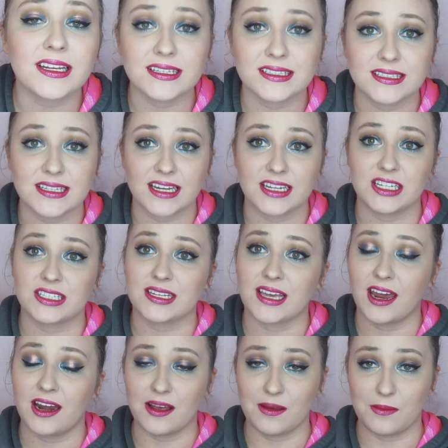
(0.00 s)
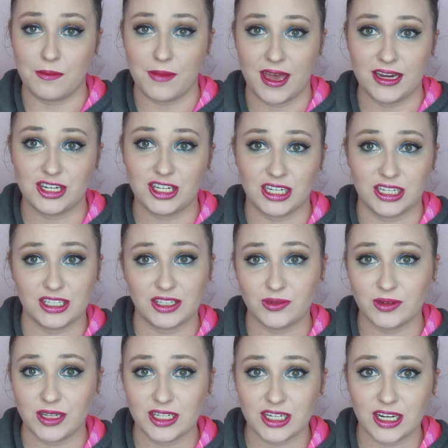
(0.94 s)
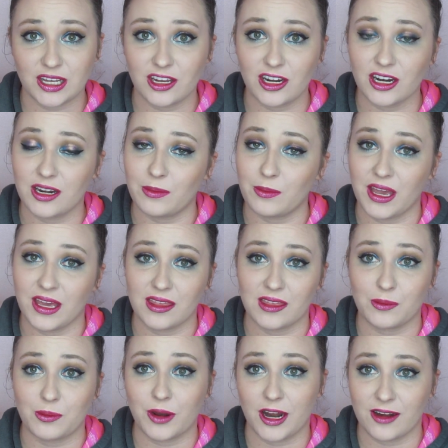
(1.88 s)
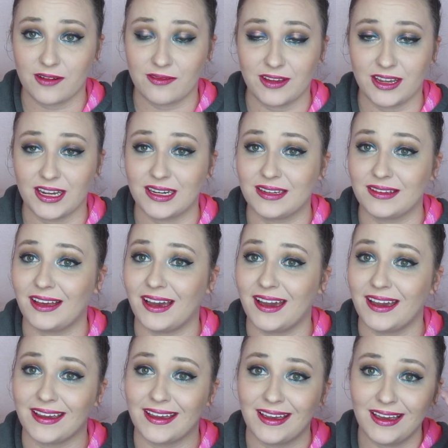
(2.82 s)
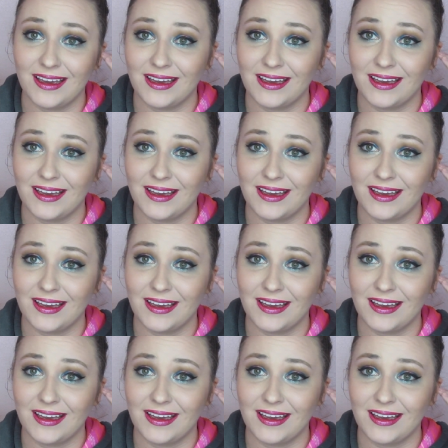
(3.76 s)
because they just kind of mesh into each other and make the perfect, like,